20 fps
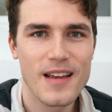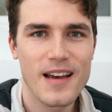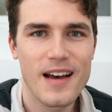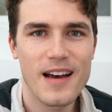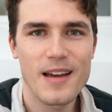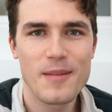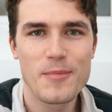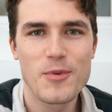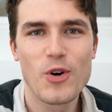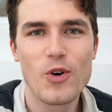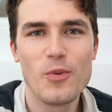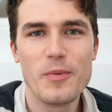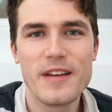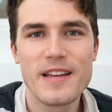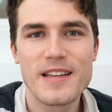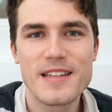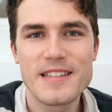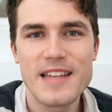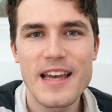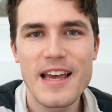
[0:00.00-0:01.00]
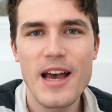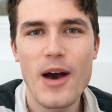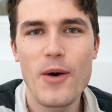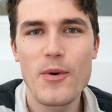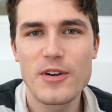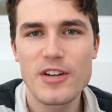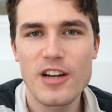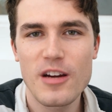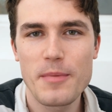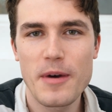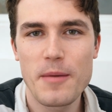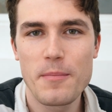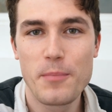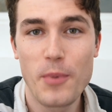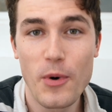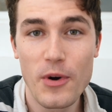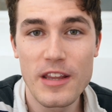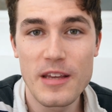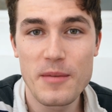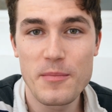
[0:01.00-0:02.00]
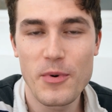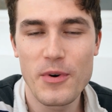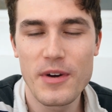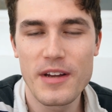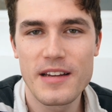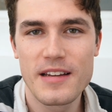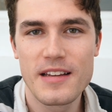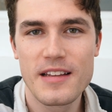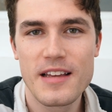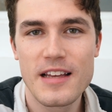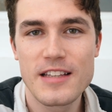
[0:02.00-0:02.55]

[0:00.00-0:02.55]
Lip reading: Hi, I'm Colby, and today I want to talk about Boiling Point.